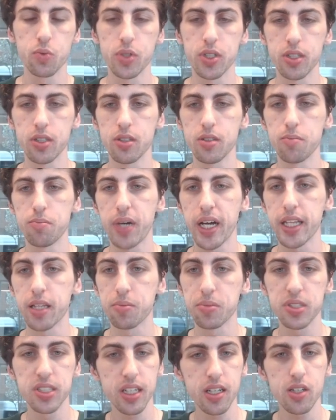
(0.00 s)
will, by
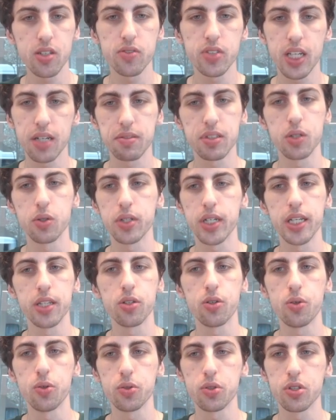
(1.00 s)
themselves, have go again the
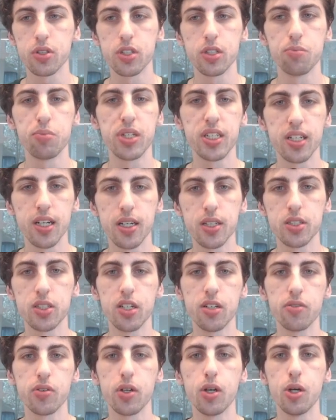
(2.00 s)
whole turn because
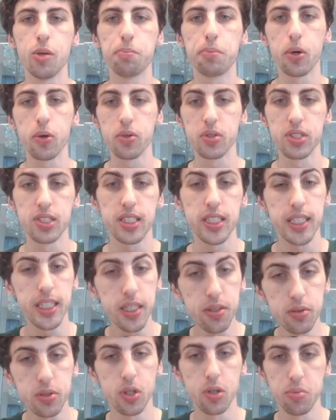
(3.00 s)
of Bolton's
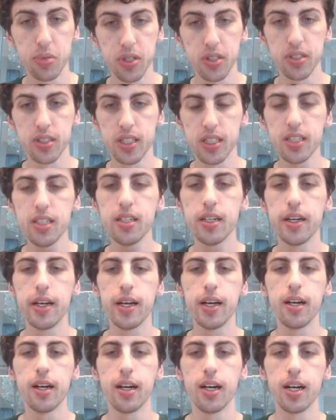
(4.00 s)
hero ability,
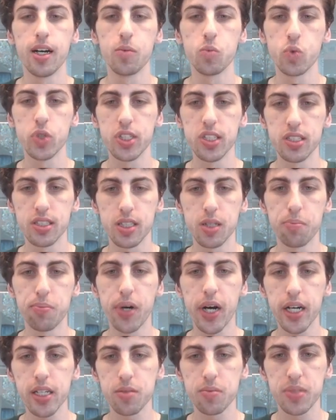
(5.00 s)
which is the
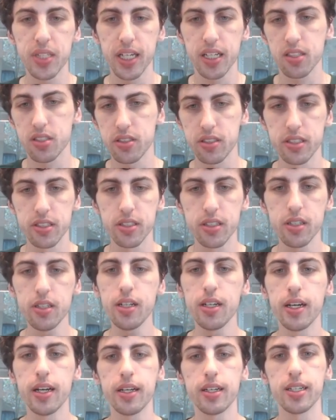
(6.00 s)
bottom text
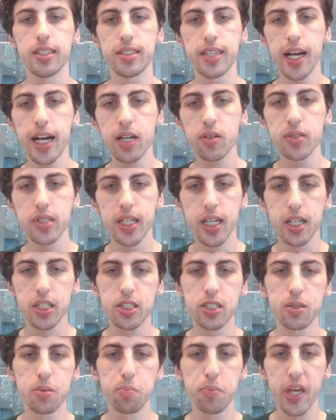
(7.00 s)
here. Attack
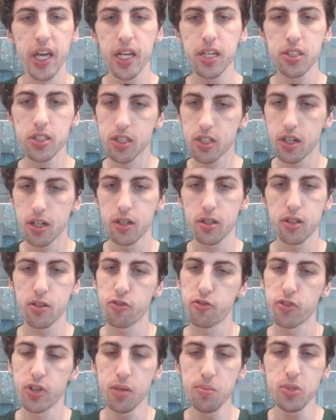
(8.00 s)
reaction and banish a card
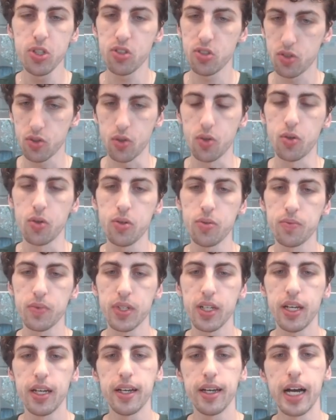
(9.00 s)
from your soul,
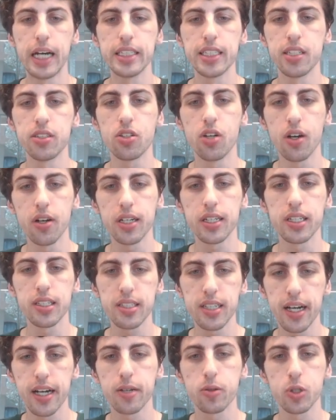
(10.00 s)
and then target
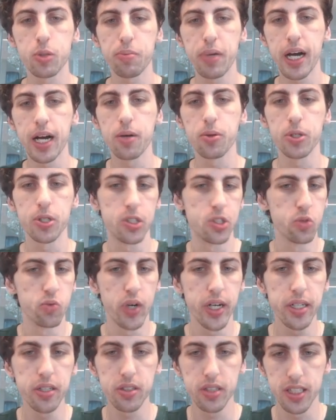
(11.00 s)
attack with power
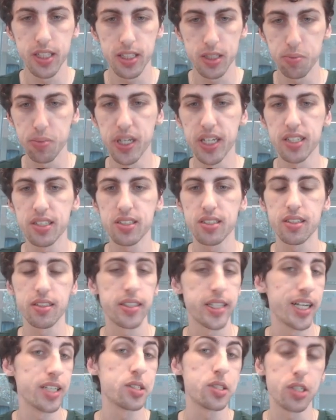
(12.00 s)
greater than its base
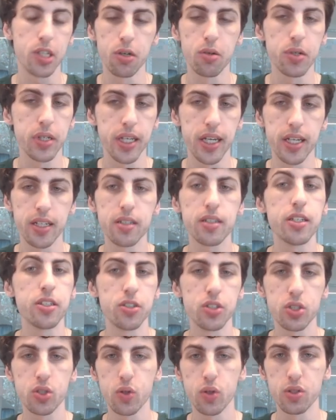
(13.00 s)
gets go again. And
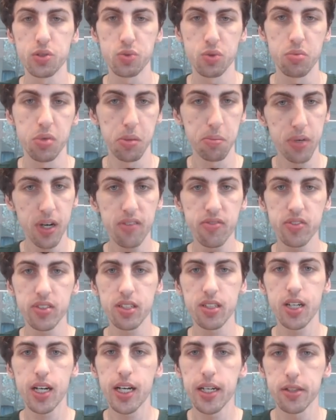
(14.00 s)
your swords will be buffed a
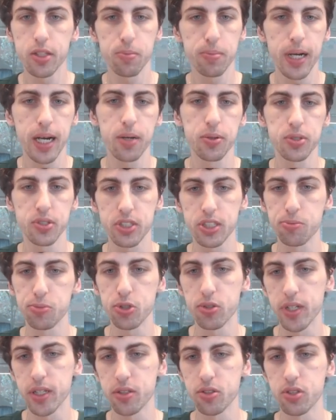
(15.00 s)
lot. Their power is going to be
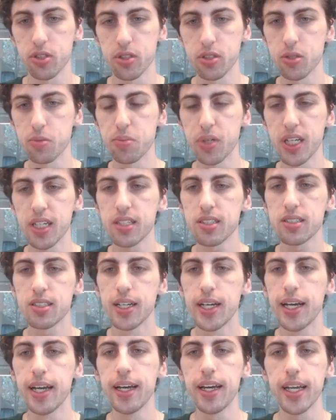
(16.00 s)
greater than their base.
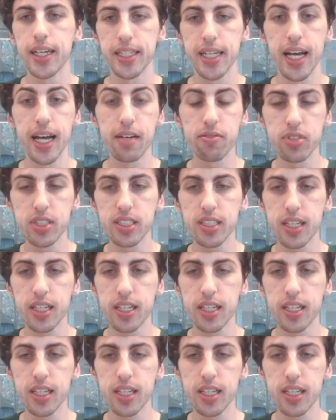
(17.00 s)
And every